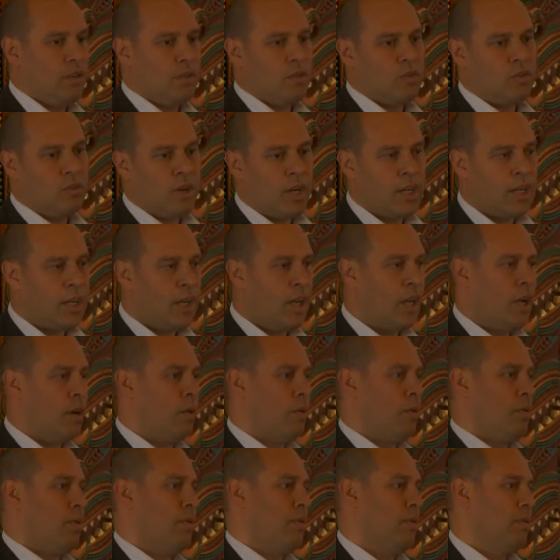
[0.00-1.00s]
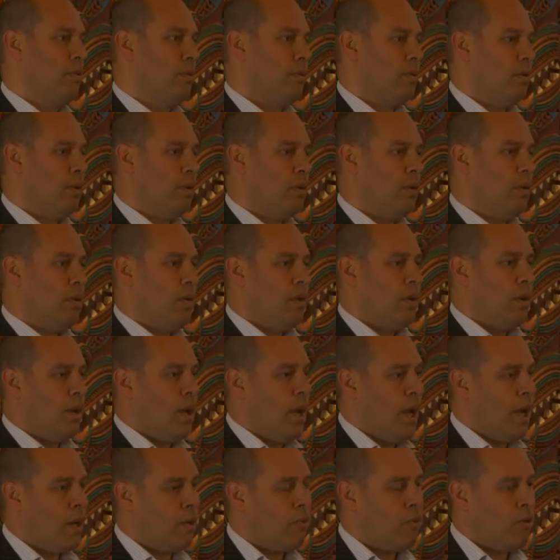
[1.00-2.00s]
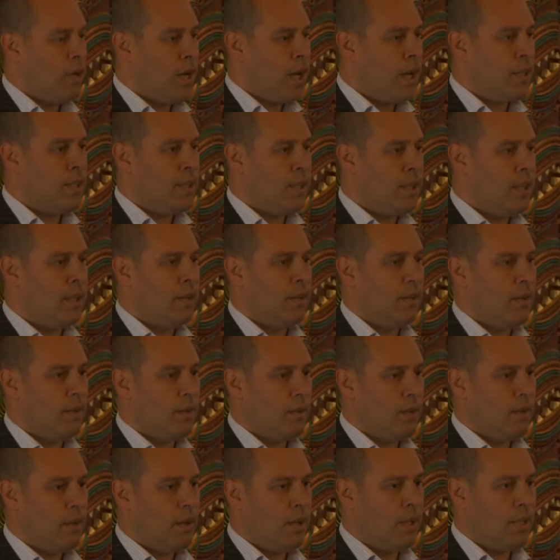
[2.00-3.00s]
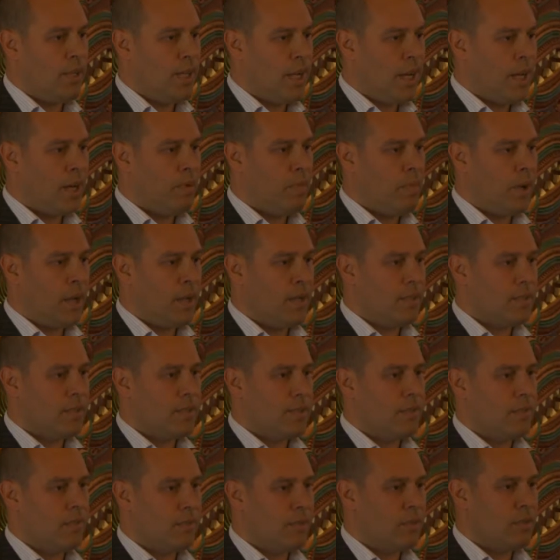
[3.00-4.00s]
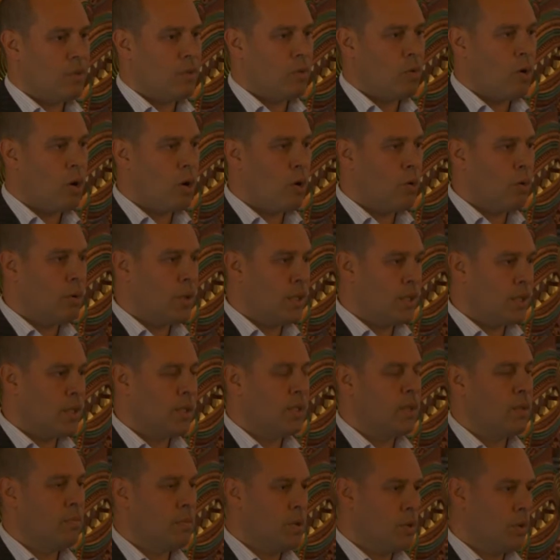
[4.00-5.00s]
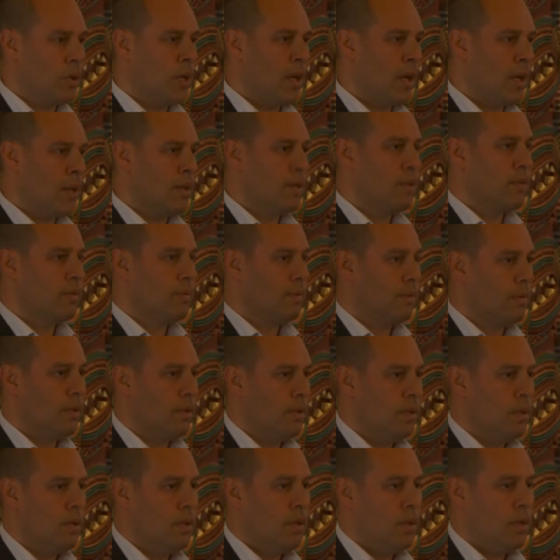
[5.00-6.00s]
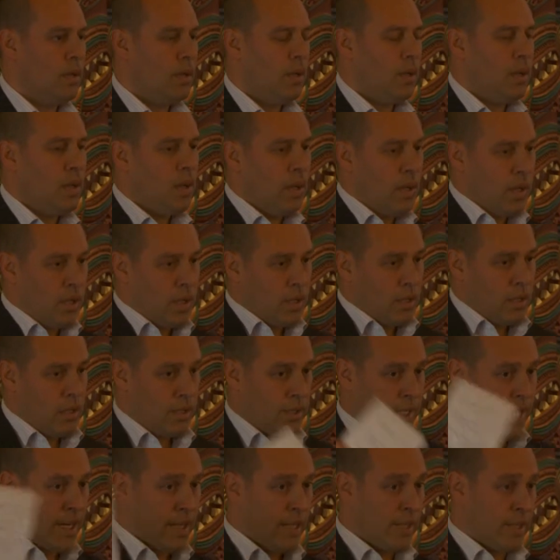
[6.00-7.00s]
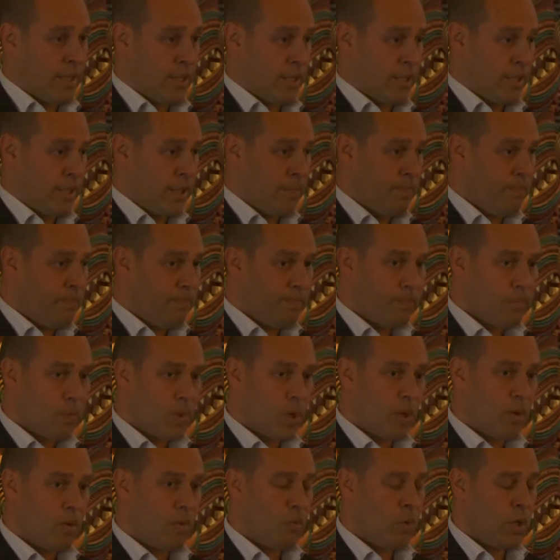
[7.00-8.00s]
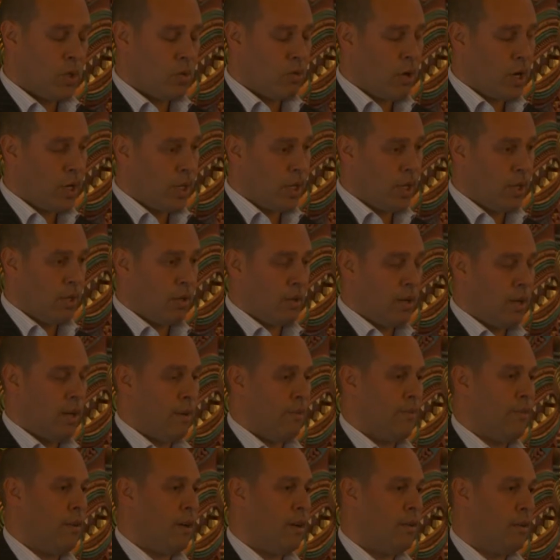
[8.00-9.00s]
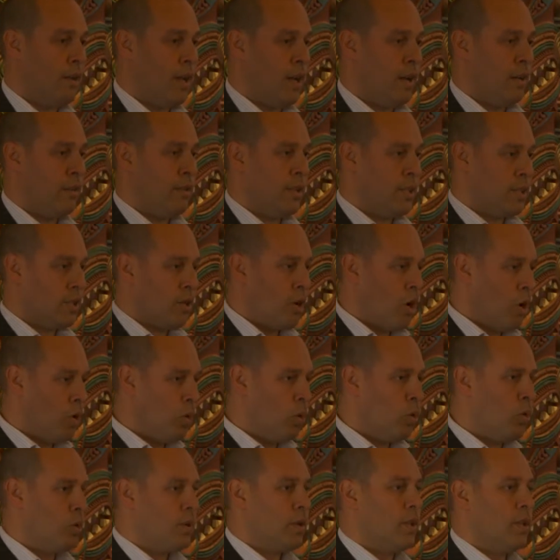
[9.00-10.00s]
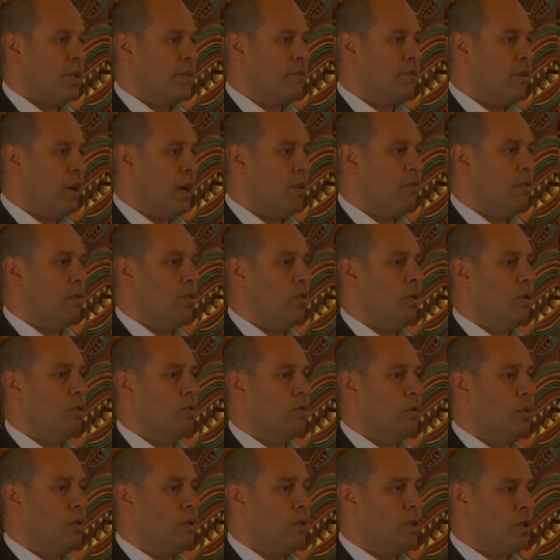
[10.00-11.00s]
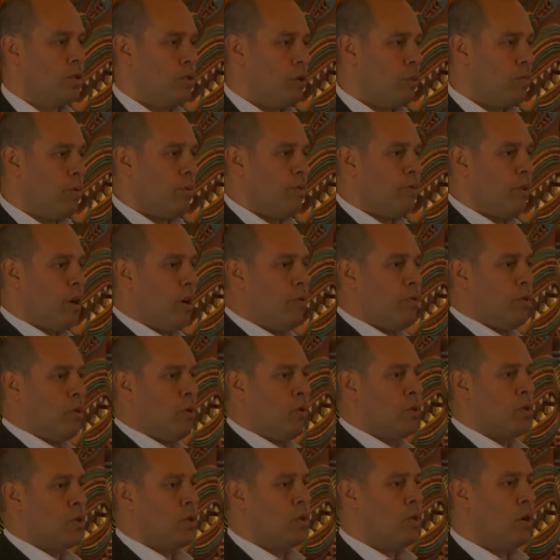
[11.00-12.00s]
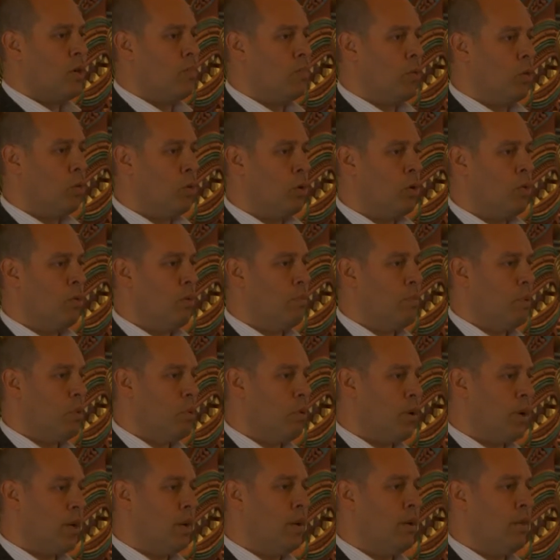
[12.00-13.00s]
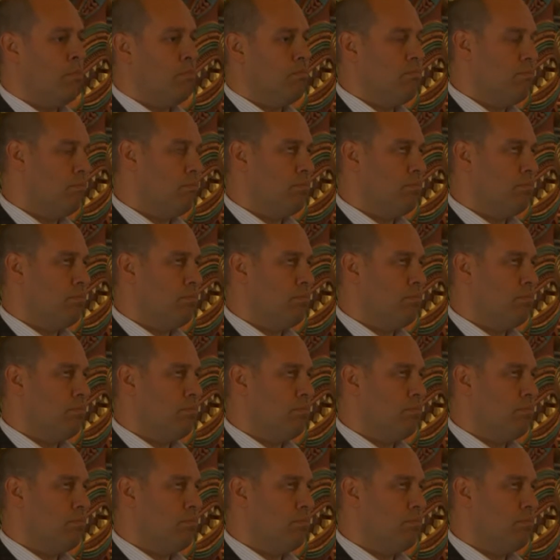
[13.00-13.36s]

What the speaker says: tracking health, and creating a database to hold the system to account. To save the system, we're tracking this cohort, this group of 5-year-olds who were born in